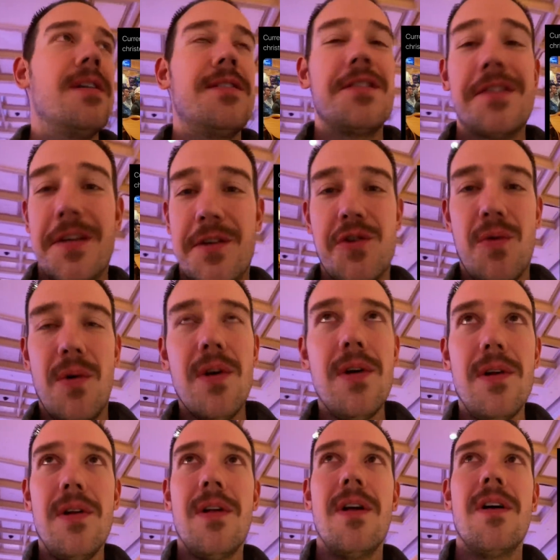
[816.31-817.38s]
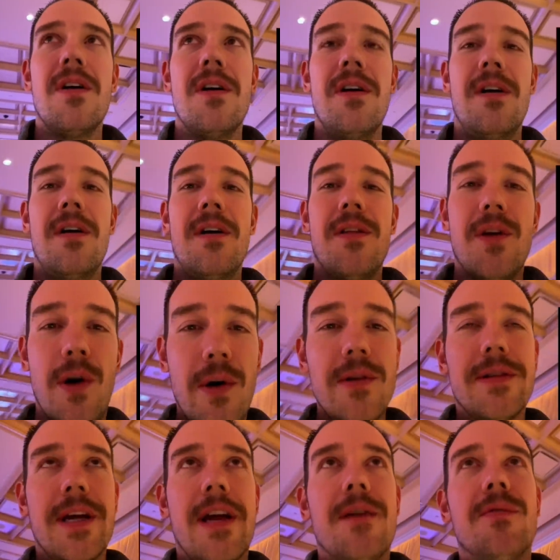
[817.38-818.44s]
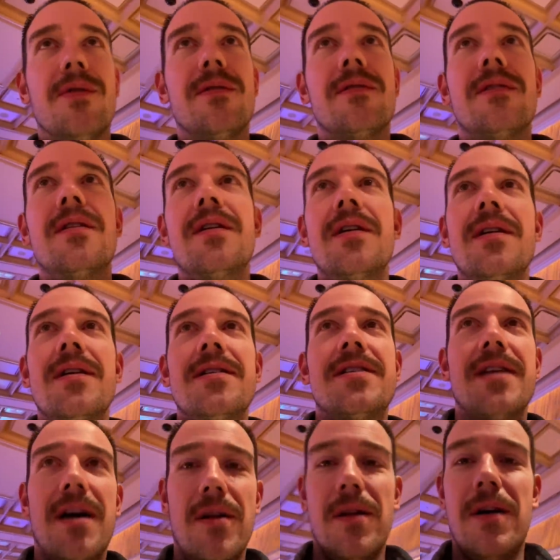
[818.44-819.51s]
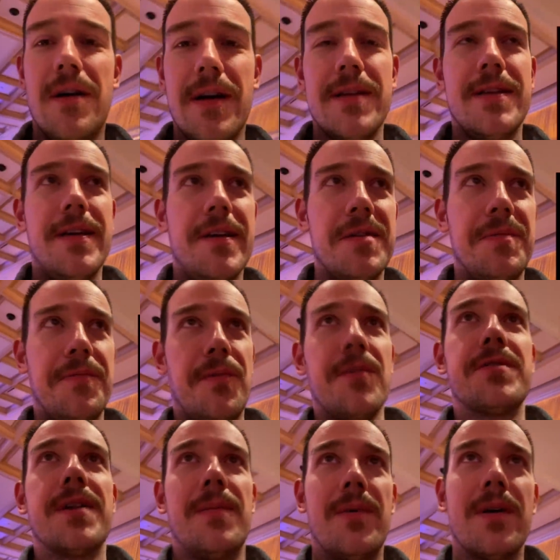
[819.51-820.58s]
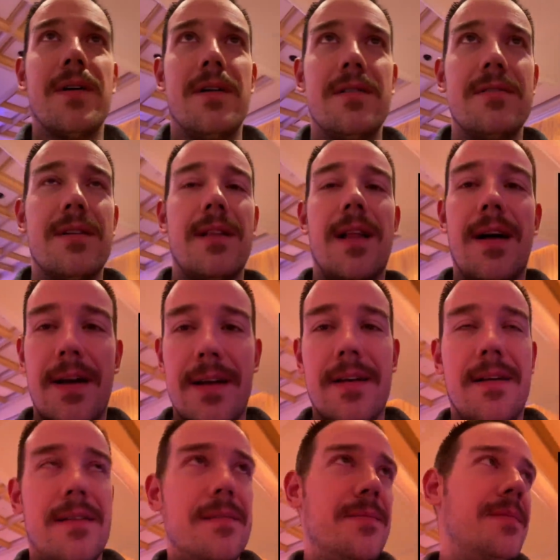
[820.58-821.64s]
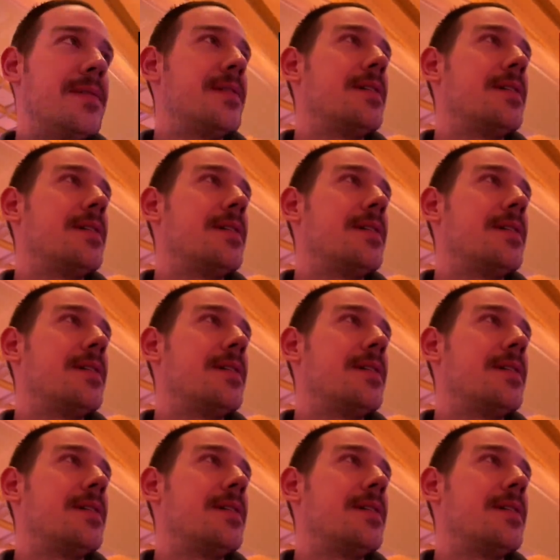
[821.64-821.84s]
just to troll the whole table see how long it takes before someone calls the clock on them.